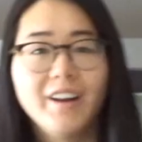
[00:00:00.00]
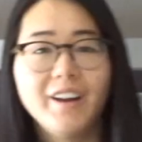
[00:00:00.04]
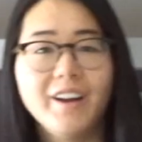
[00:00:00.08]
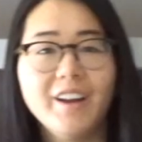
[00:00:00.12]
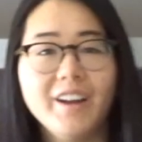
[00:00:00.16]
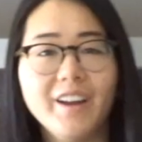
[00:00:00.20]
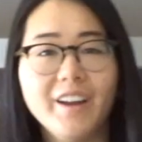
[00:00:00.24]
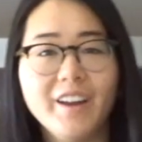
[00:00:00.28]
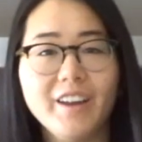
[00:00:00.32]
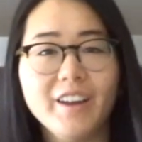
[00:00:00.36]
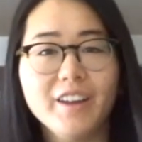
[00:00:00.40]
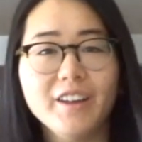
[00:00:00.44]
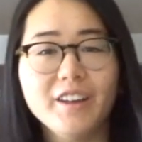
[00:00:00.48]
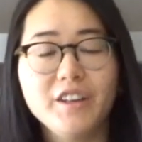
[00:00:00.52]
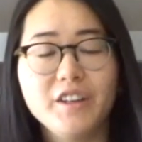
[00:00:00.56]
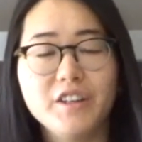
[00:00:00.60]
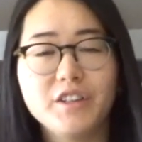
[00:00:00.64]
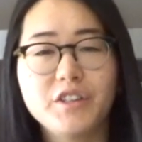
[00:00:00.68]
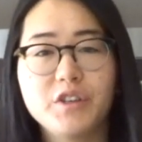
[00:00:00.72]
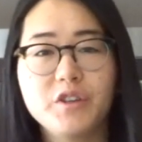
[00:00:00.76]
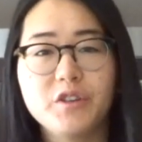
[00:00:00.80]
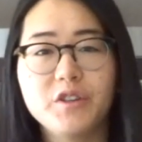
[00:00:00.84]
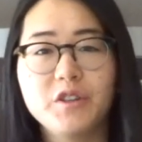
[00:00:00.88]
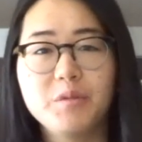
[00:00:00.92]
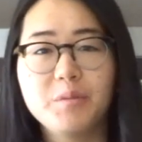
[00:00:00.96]
Hi,
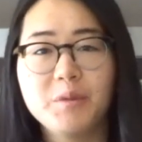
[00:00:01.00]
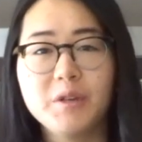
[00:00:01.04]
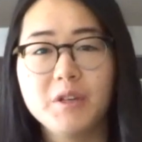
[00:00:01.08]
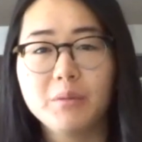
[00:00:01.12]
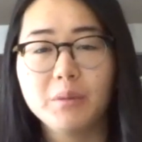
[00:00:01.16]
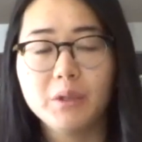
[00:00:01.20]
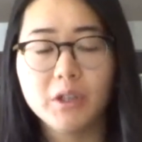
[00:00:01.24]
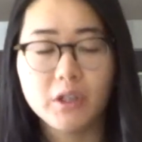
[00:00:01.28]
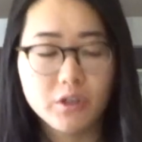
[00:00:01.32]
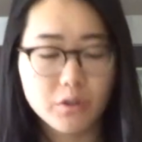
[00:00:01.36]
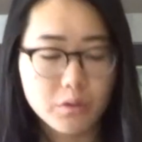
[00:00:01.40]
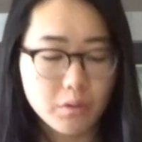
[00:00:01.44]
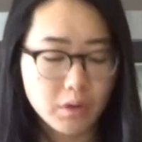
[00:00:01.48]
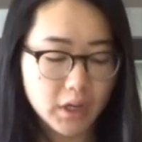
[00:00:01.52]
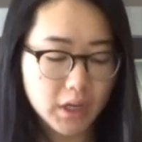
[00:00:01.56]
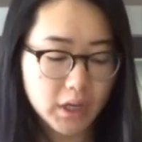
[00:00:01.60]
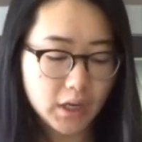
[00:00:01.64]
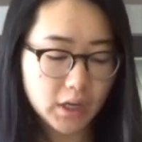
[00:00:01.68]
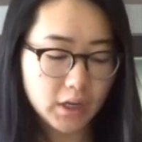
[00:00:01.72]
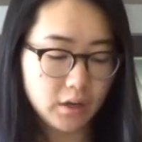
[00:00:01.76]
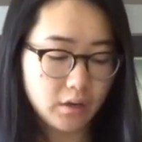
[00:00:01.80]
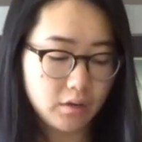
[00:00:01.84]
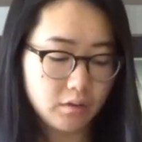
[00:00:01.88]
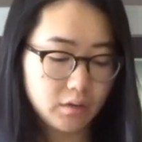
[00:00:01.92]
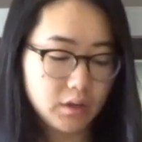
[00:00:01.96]
so it's been about 20
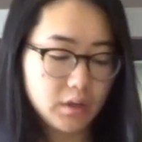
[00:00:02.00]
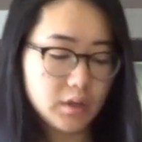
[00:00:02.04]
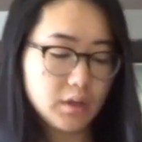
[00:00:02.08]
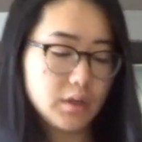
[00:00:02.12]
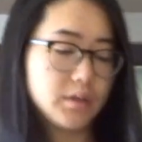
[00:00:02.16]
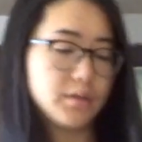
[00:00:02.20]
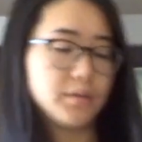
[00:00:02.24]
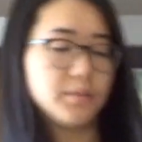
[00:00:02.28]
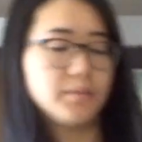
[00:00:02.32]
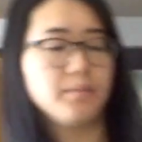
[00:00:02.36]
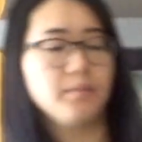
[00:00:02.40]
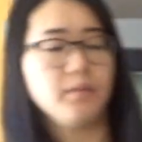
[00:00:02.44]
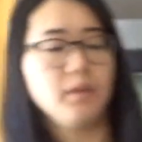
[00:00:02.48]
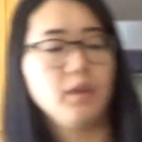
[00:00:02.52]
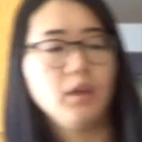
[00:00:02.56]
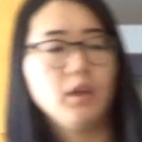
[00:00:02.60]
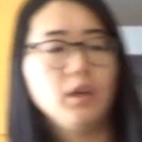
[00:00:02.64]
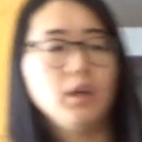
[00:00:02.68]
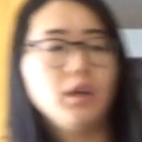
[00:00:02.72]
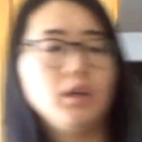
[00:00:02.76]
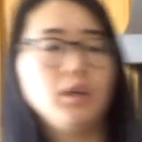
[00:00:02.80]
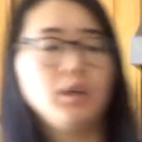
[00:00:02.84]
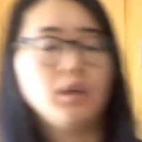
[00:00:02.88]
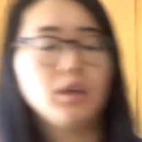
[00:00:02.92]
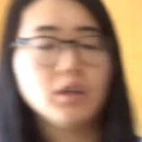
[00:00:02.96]
hours
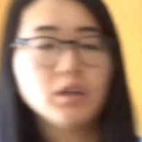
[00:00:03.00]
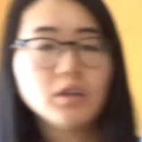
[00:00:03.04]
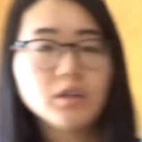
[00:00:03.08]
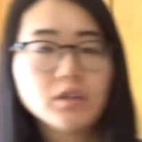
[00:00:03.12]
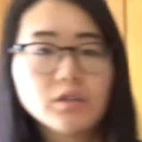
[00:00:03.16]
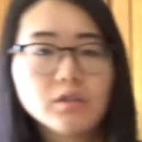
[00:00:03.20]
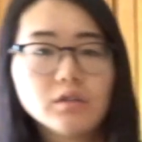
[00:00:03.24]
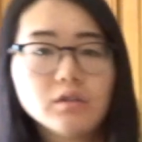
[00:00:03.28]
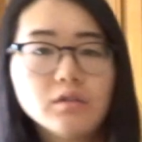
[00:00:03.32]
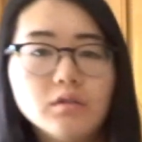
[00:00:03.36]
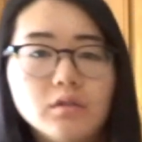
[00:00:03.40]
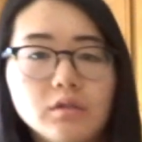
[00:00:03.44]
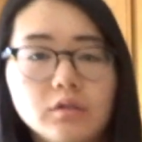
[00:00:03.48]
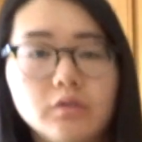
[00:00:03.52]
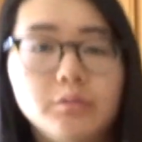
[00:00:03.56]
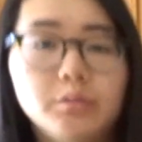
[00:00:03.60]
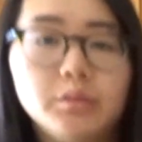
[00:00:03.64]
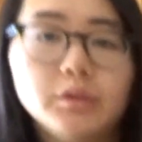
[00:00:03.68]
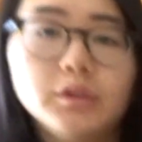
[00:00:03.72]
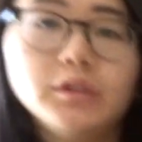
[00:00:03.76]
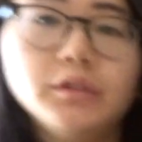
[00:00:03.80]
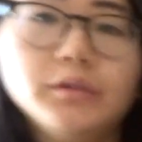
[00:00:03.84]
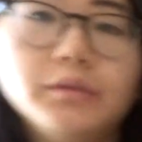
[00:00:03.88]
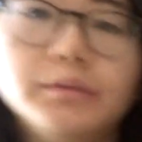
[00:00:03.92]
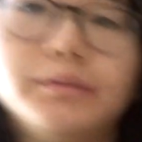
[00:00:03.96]
and here's the cold brew.